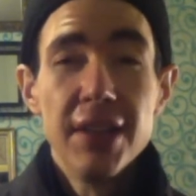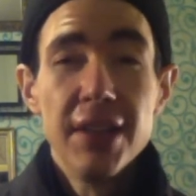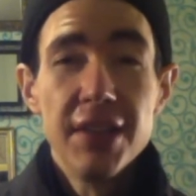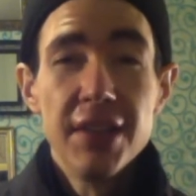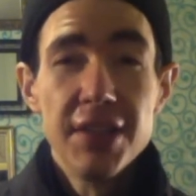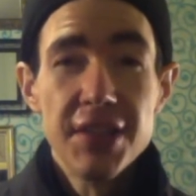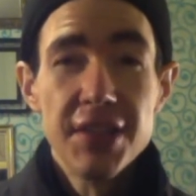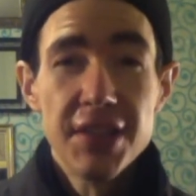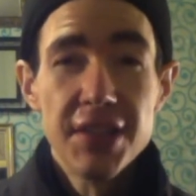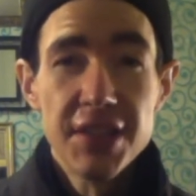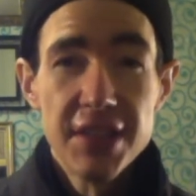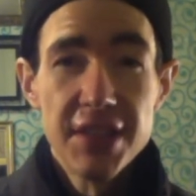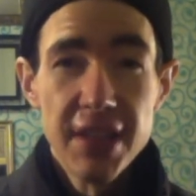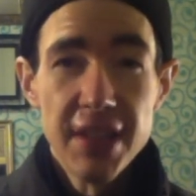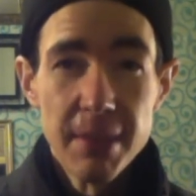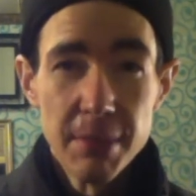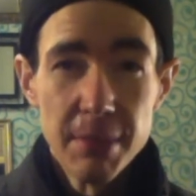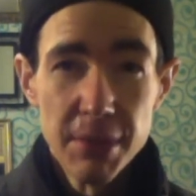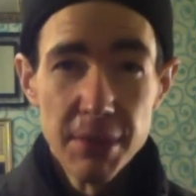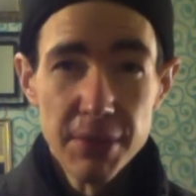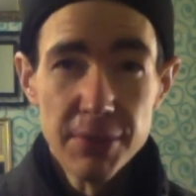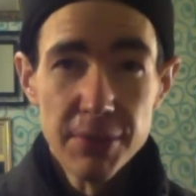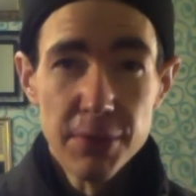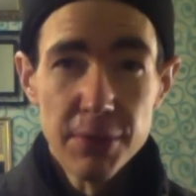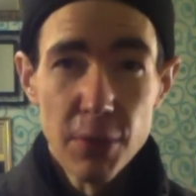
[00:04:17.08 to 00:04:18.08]

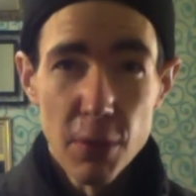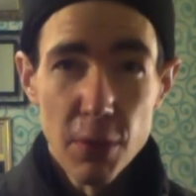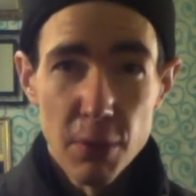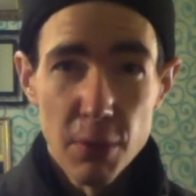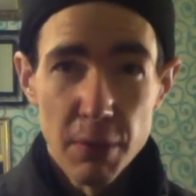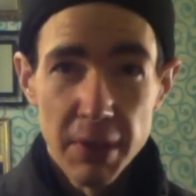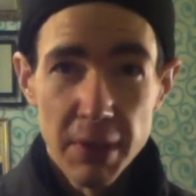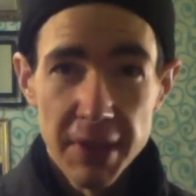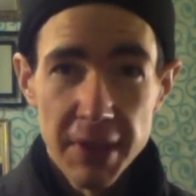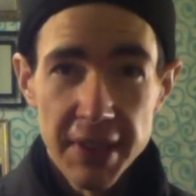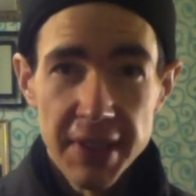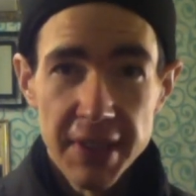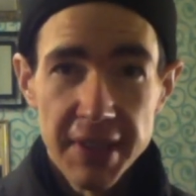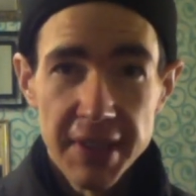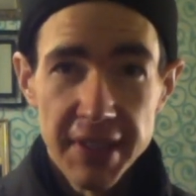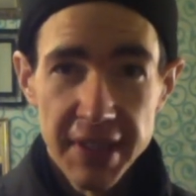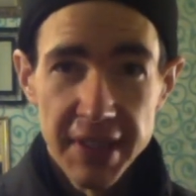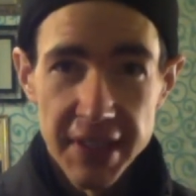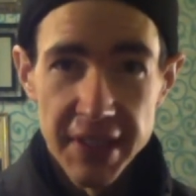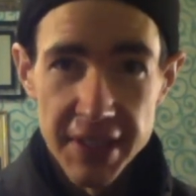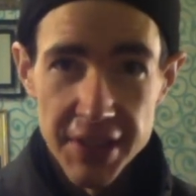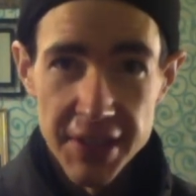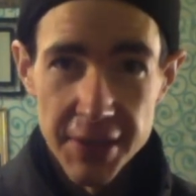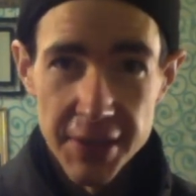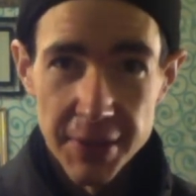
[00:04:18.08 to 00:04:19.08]
stumble forward
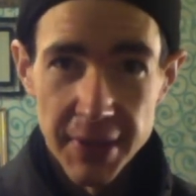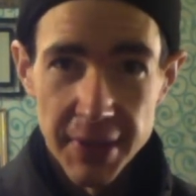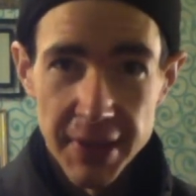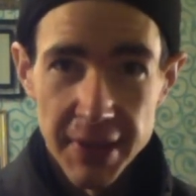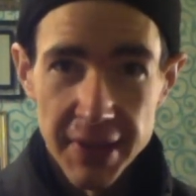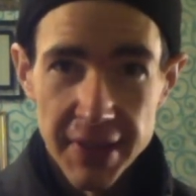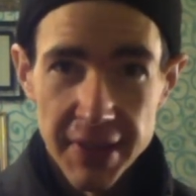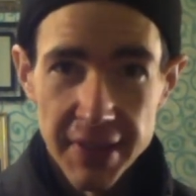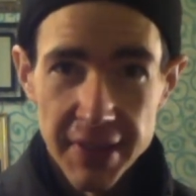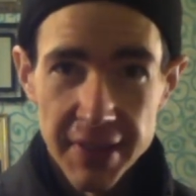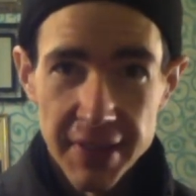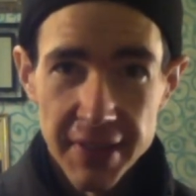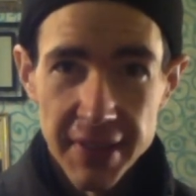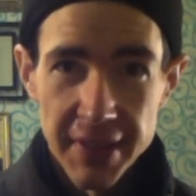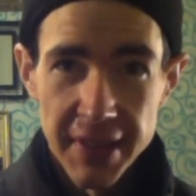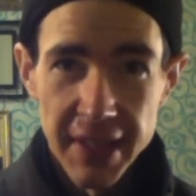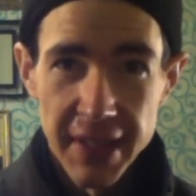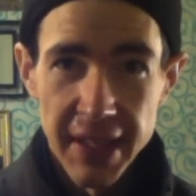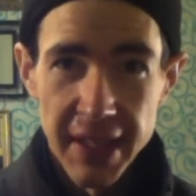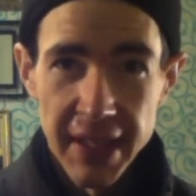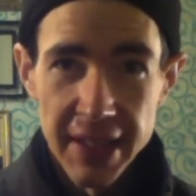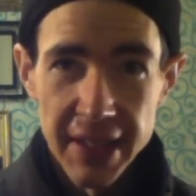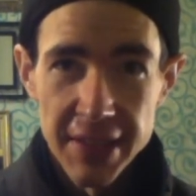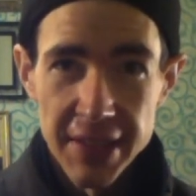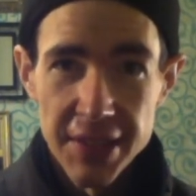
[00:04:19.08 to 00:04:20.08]
into it
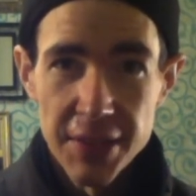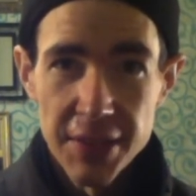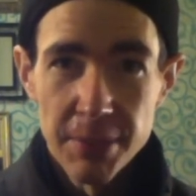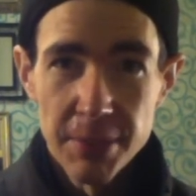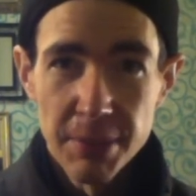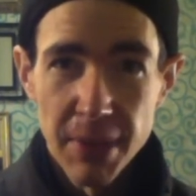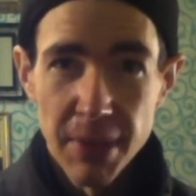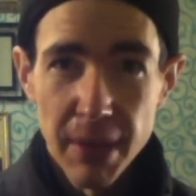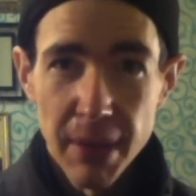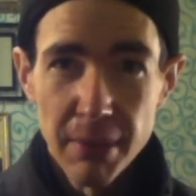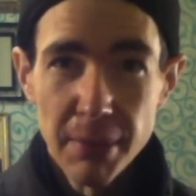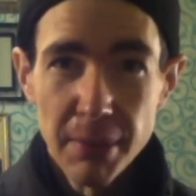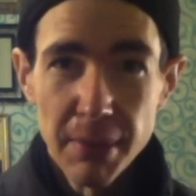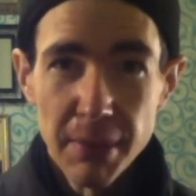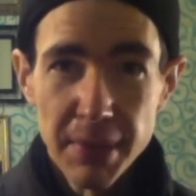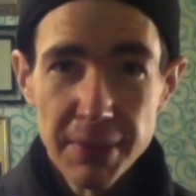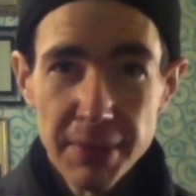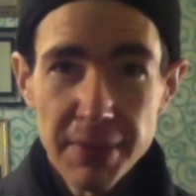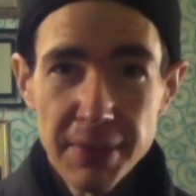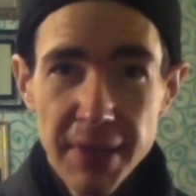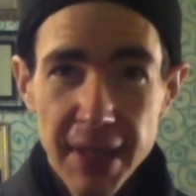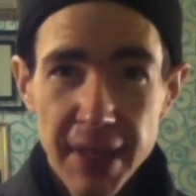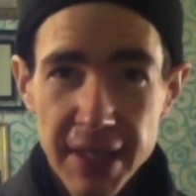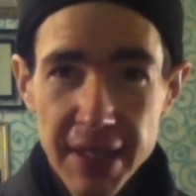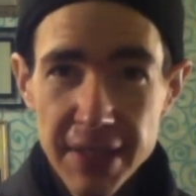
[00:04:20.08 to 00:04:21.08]
and you'll probably
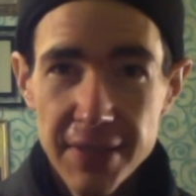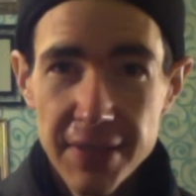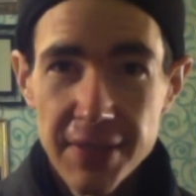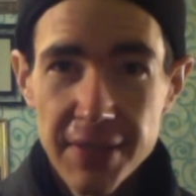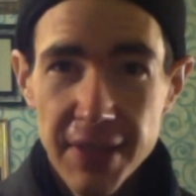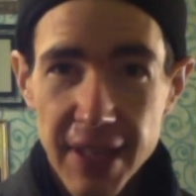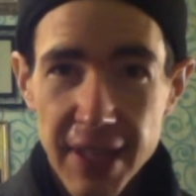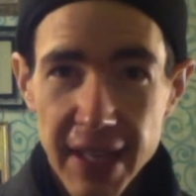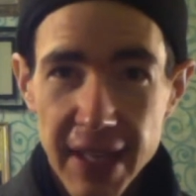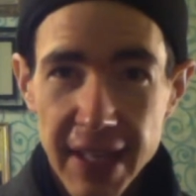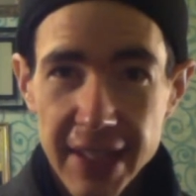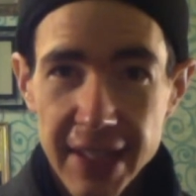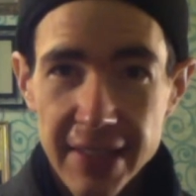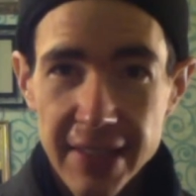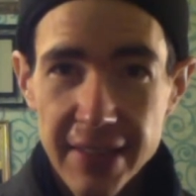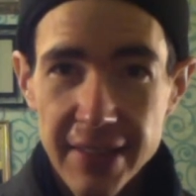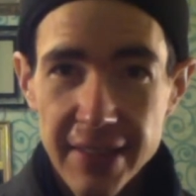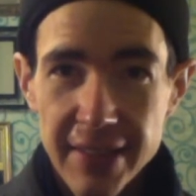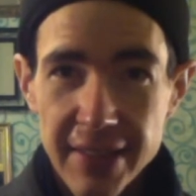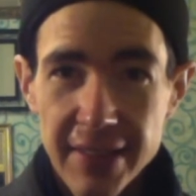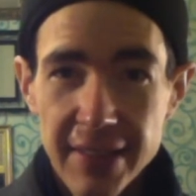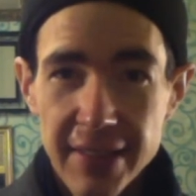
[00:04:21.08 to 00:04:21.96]
find a vine